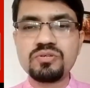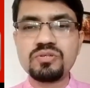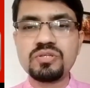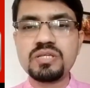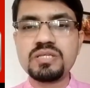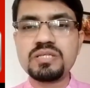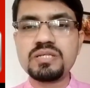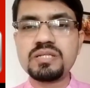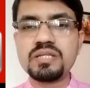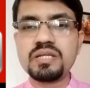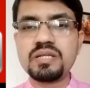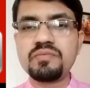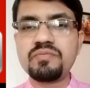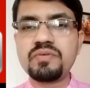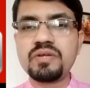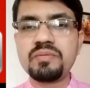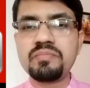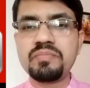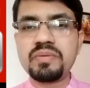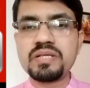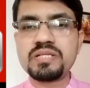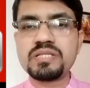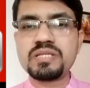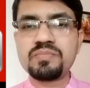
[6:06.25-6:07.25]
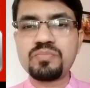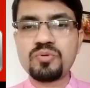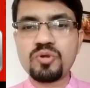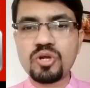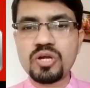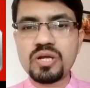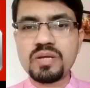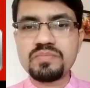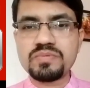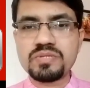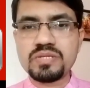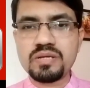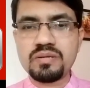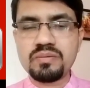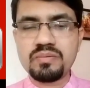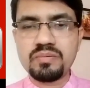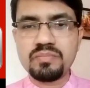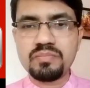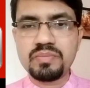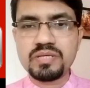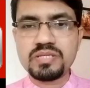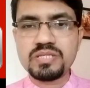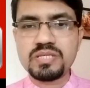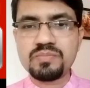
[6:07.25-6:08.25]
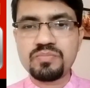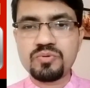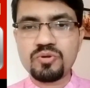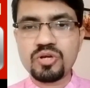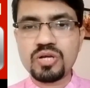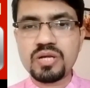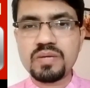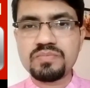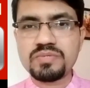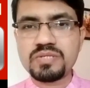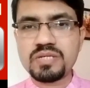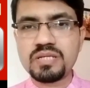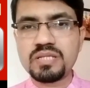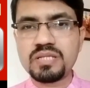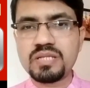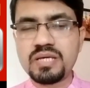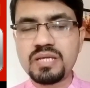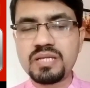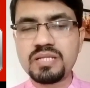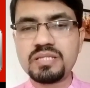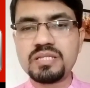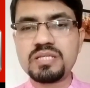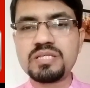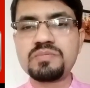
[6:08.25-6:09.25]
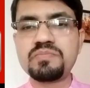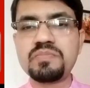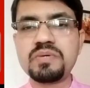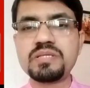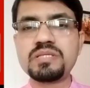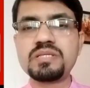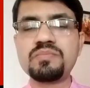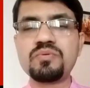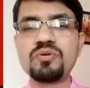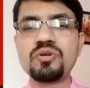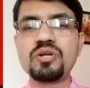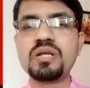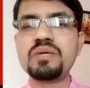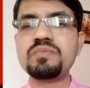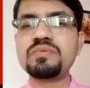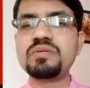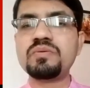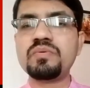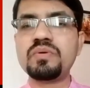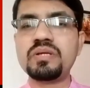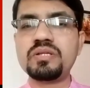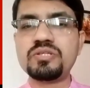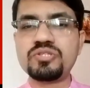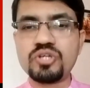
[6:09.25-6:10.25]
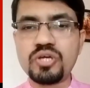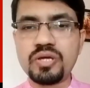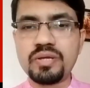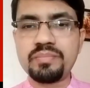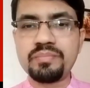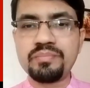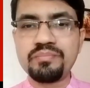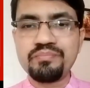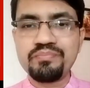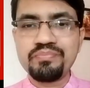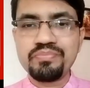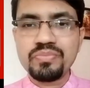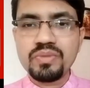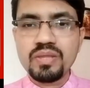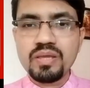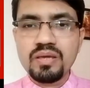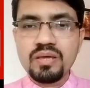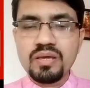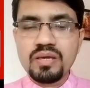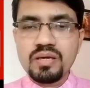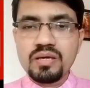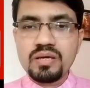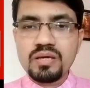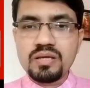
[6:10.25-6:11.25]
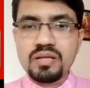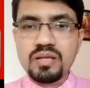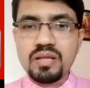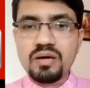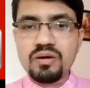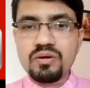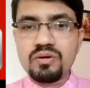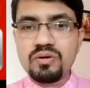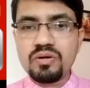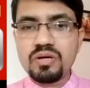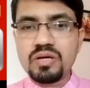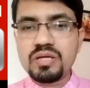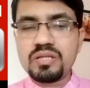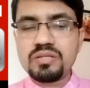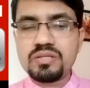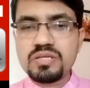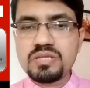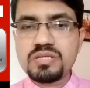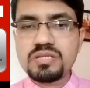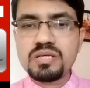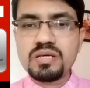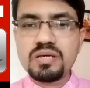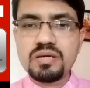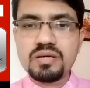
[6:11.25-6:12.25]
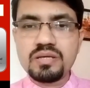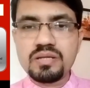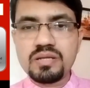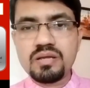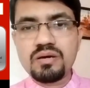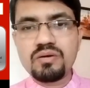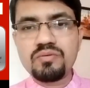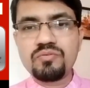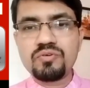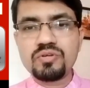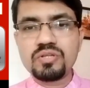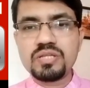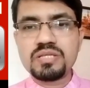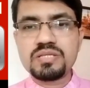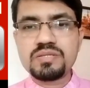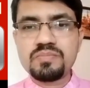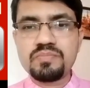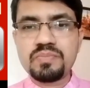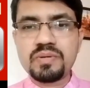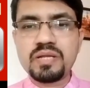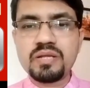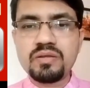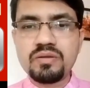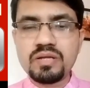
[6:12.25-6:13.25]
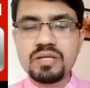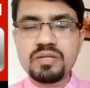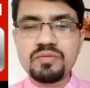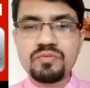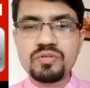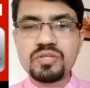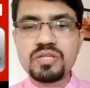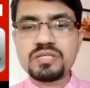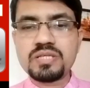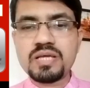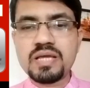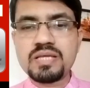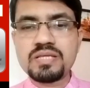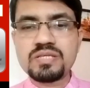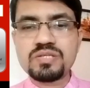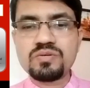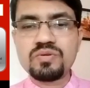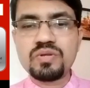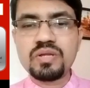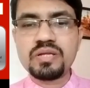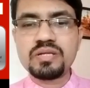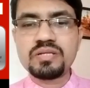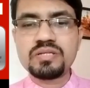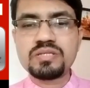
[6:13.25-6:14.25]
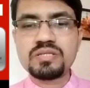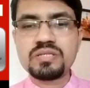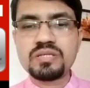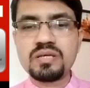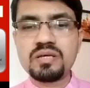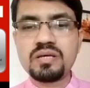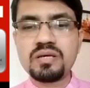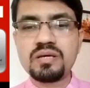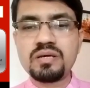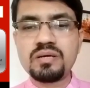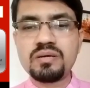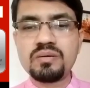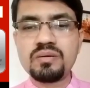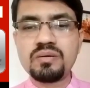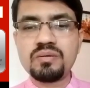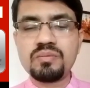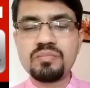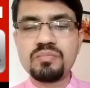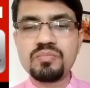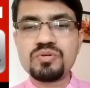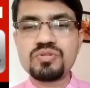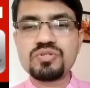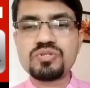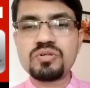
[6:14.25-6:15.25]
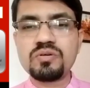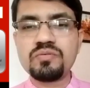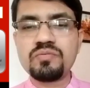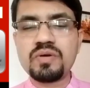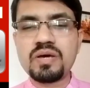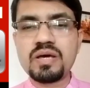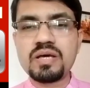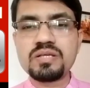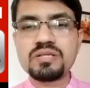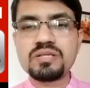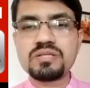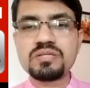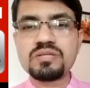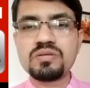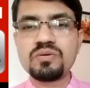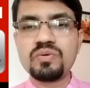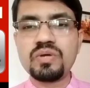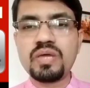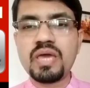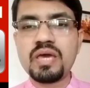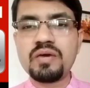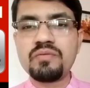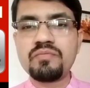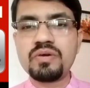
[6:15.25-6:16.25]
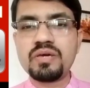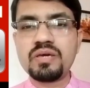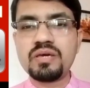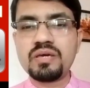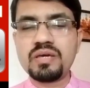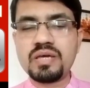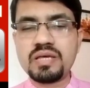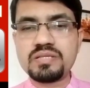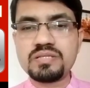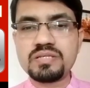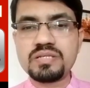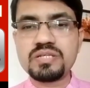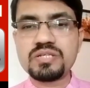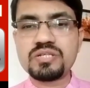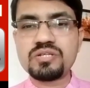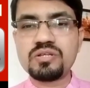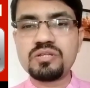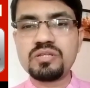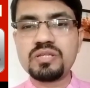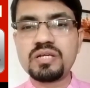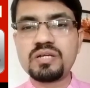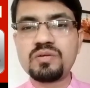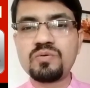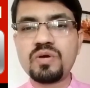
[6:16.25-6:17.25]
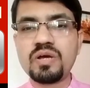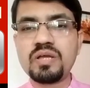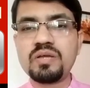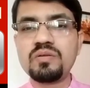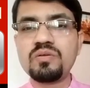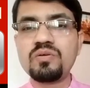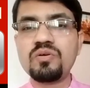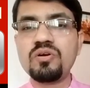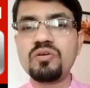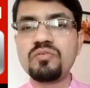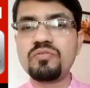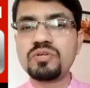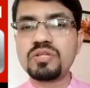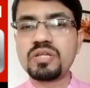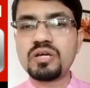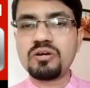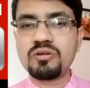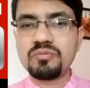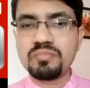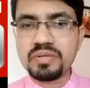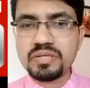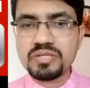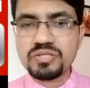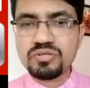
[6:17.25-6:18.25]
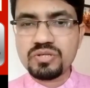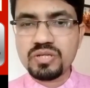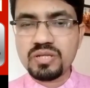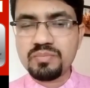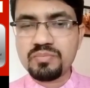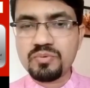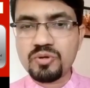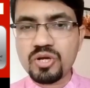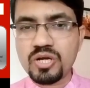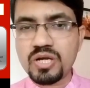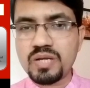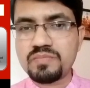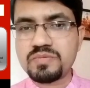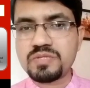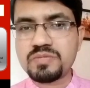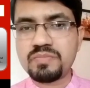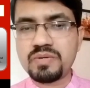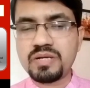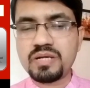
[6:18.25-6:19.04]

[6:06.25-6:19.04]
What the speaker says: So these are the different BSc programs are there. In these BSc programs you can join. Now now for this, particularly for the science students, most of us, we have a hesitation that why you'll go for the conventional programs.